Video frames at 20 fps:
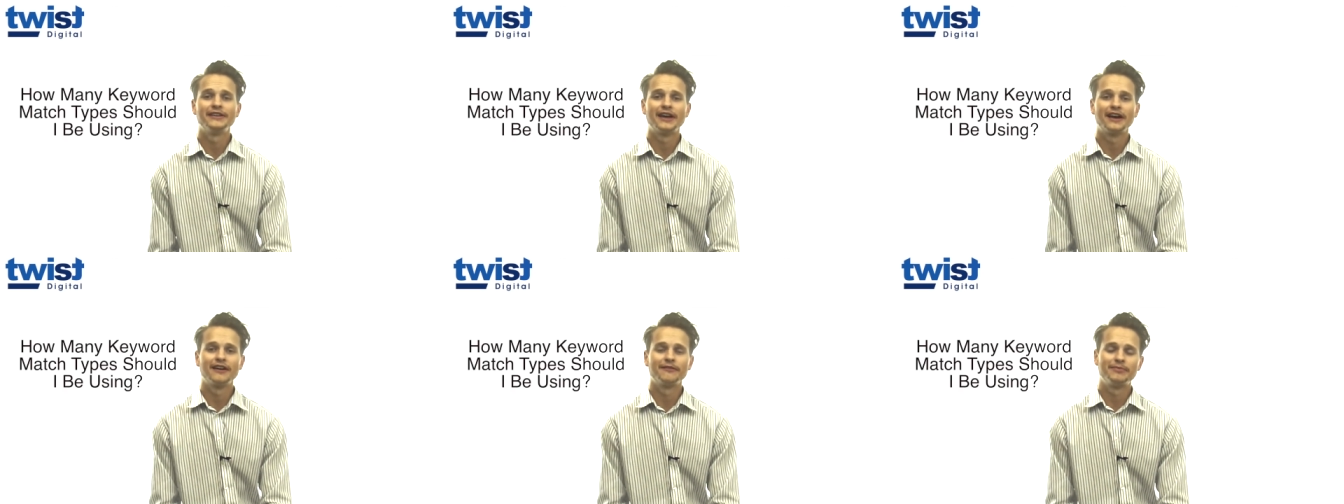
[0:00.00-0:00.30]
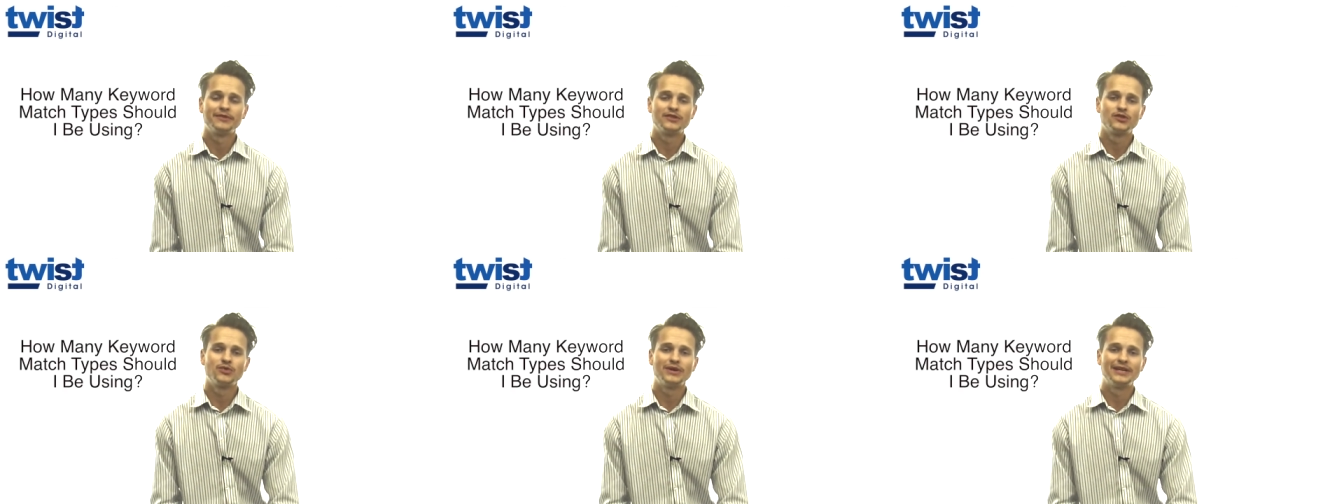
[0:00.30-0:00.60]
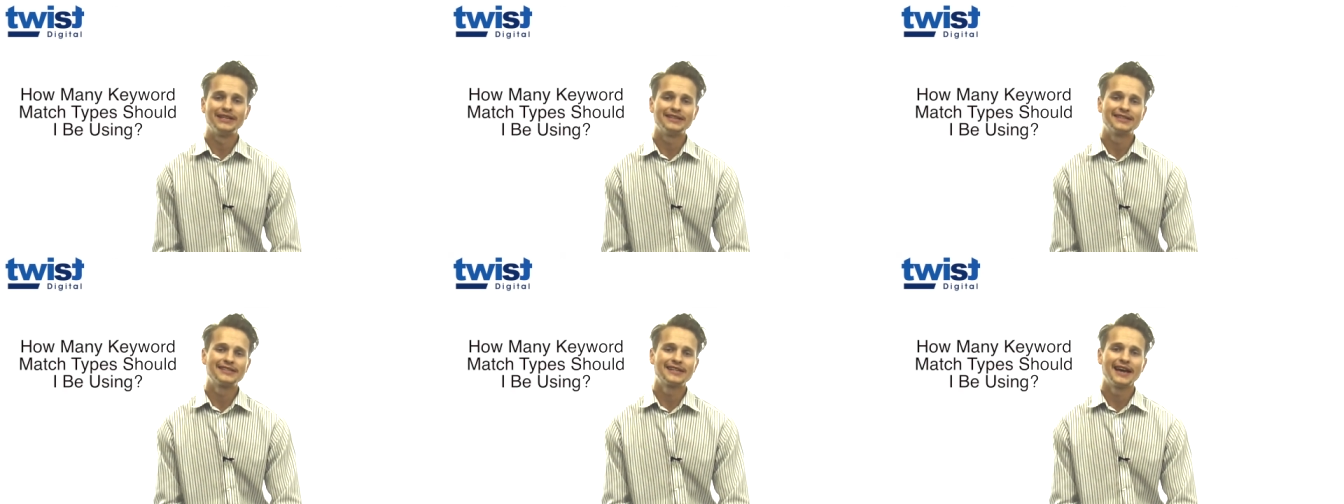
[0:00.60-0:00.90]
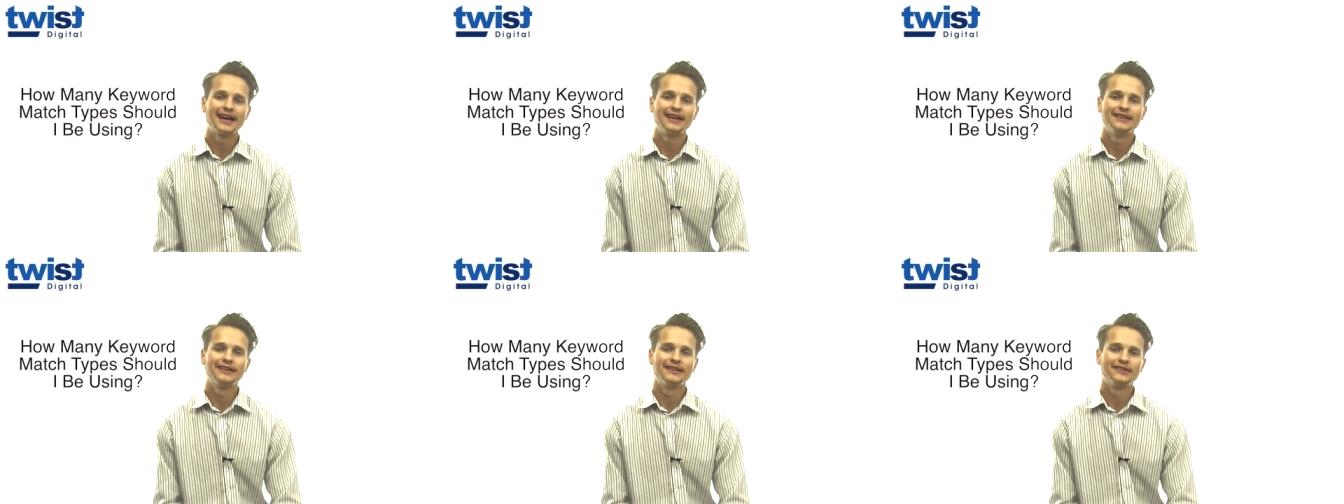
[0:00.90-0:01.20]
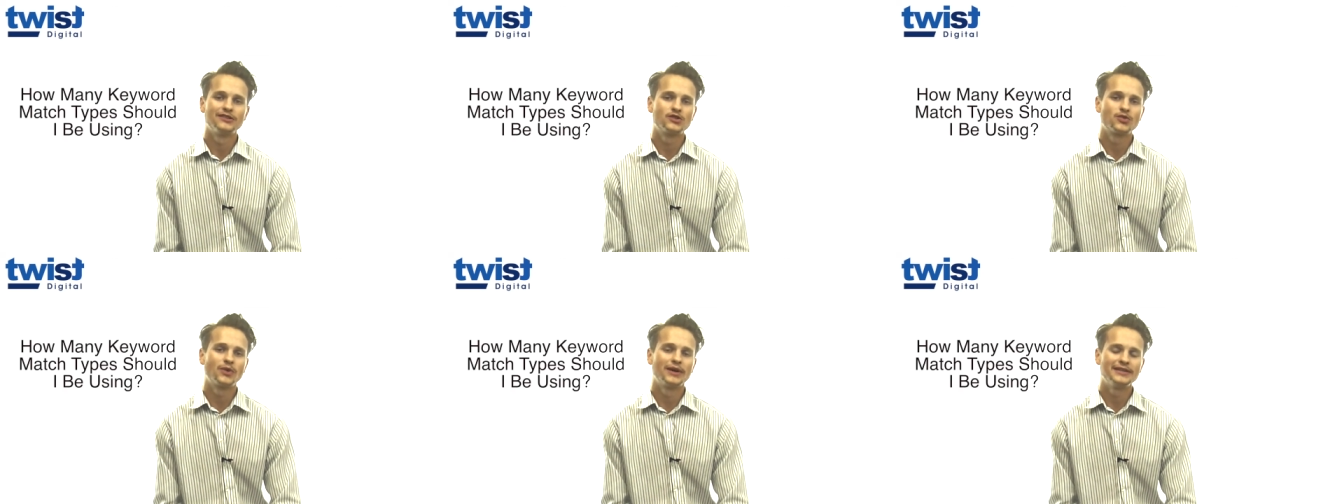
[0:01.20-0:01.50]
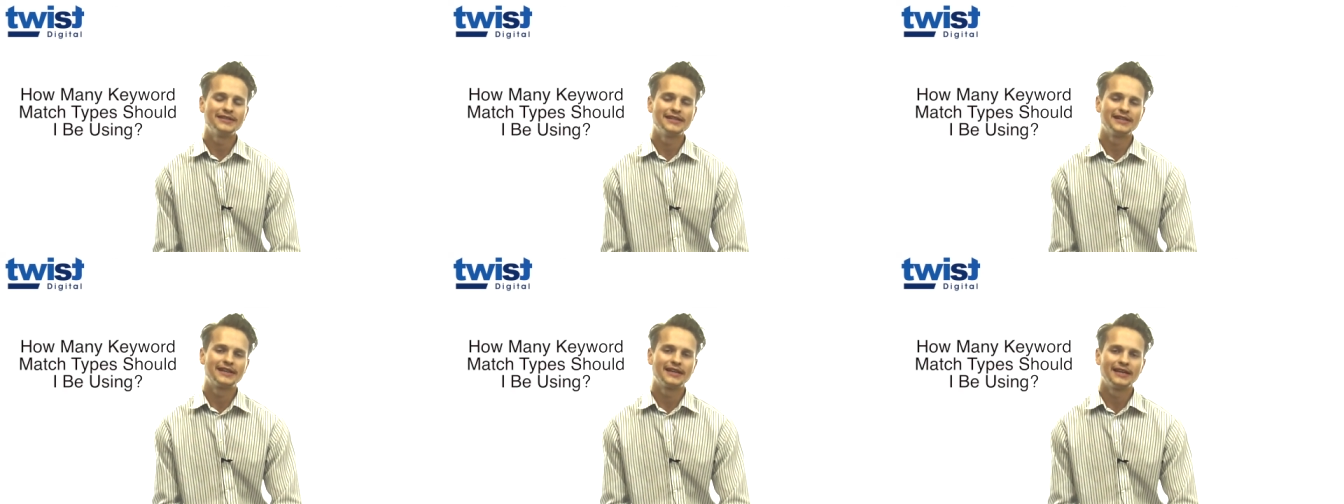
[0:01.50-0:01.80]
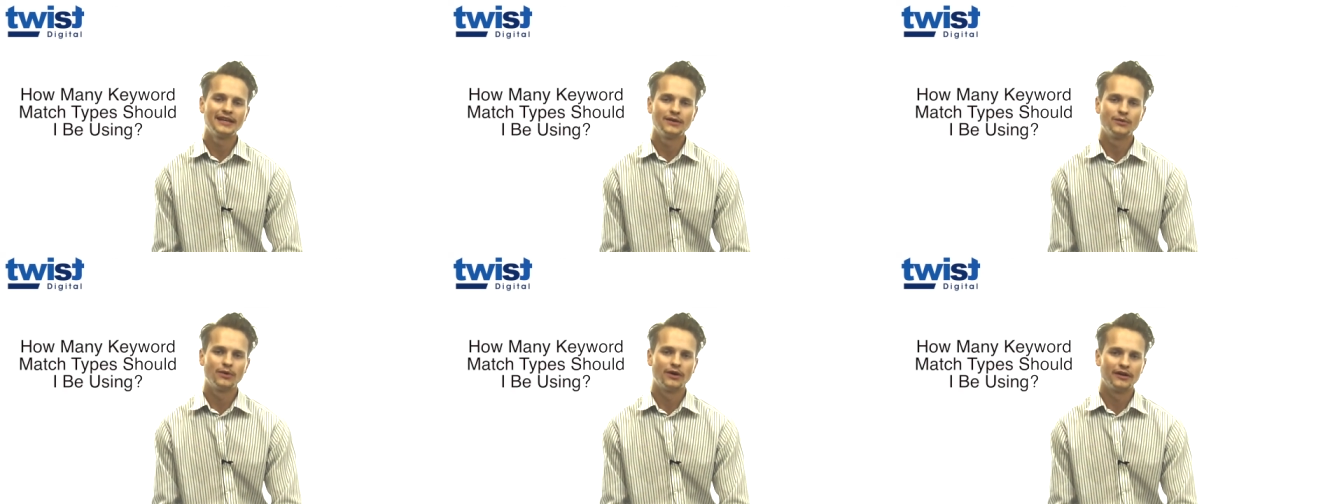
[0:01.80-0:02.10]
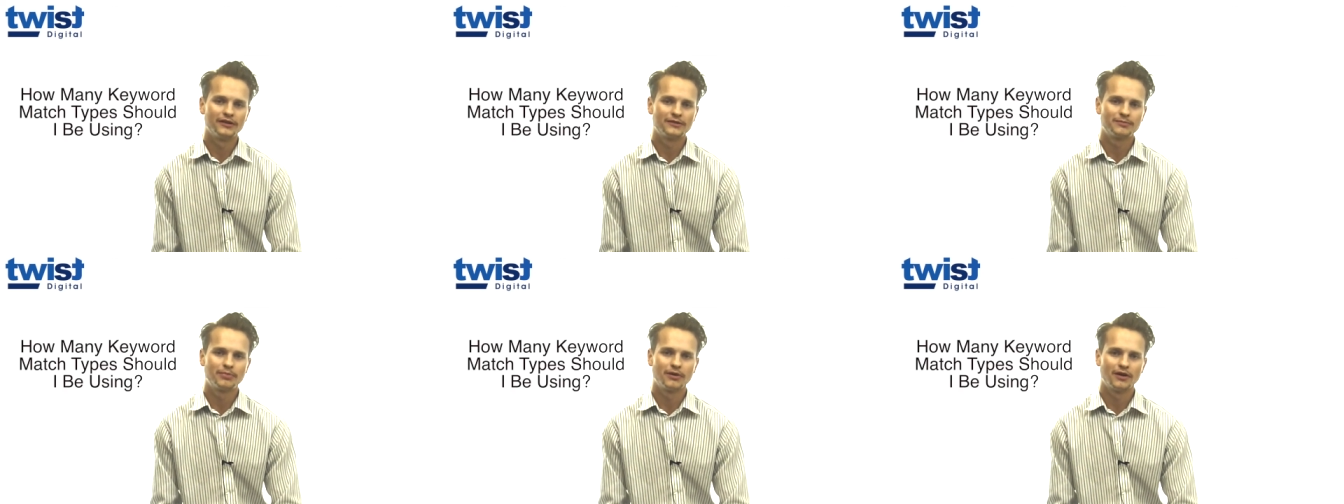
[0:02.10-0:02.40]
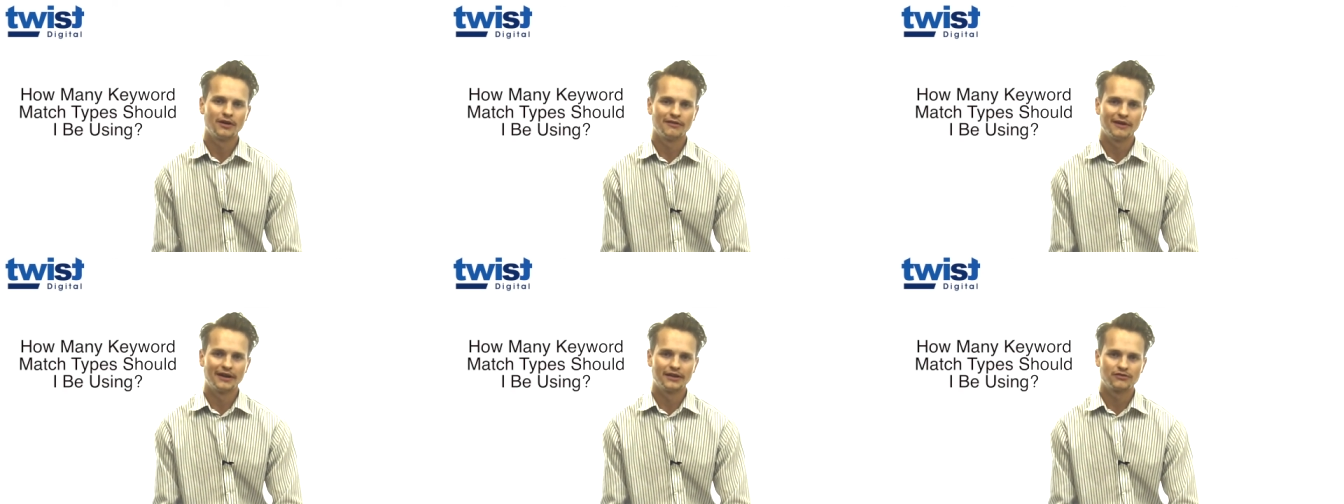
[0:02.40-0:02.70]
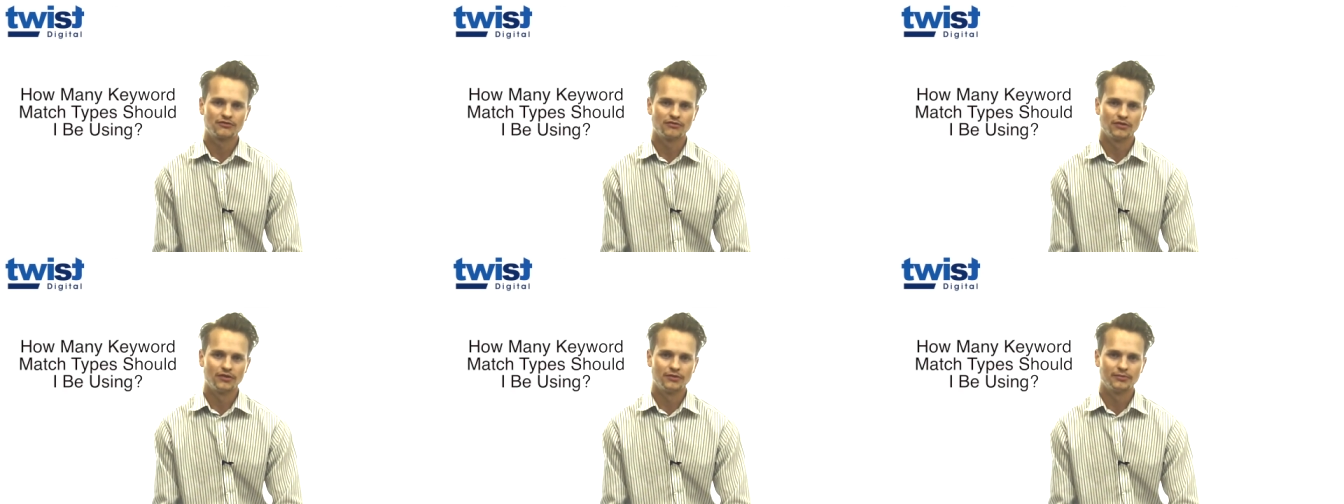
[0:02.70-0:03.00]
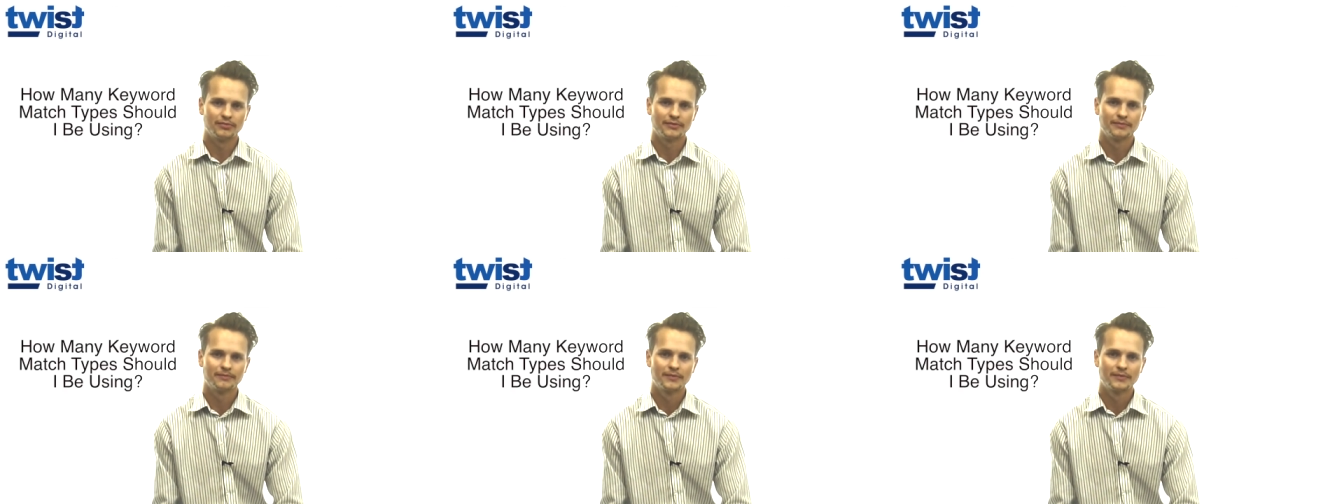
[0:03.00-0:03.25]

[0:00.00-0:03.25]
you have between 10 and 20 keywords per ad group.